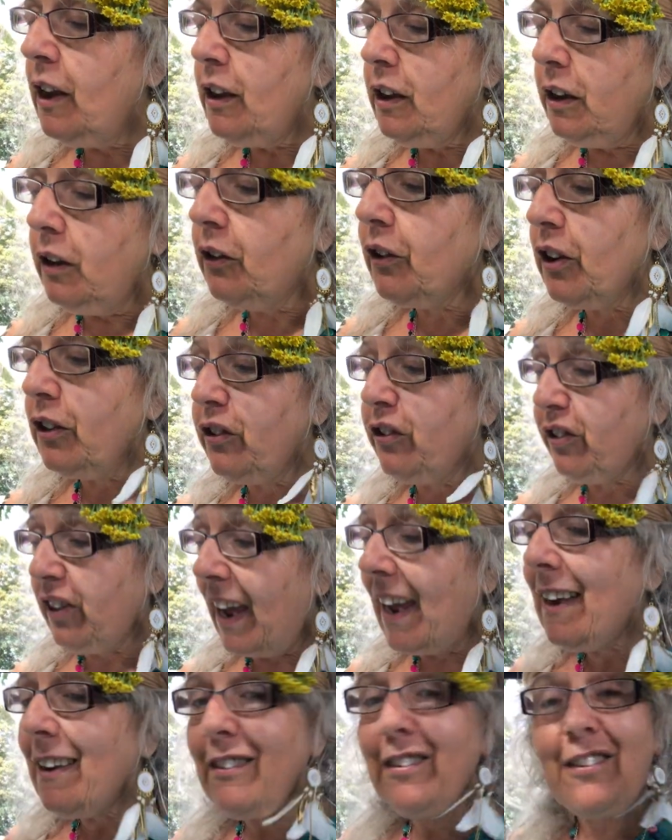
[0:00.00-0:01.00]
you can
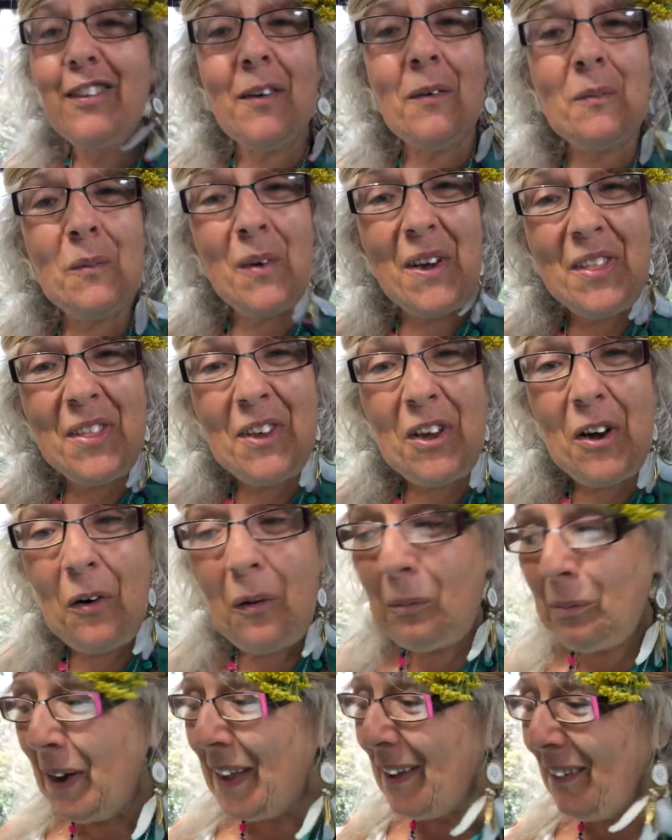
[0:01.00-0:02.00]
change them with your
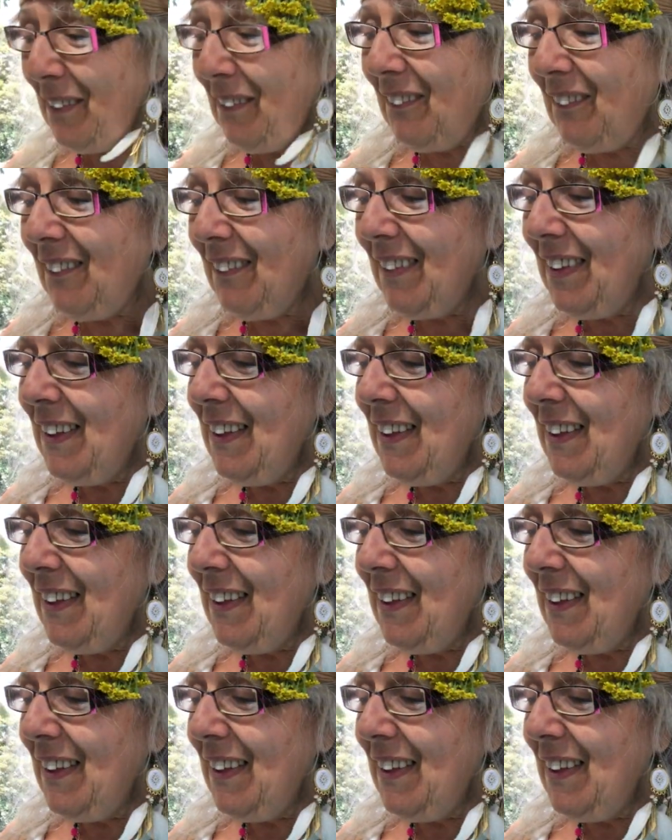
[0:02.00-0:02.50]
will.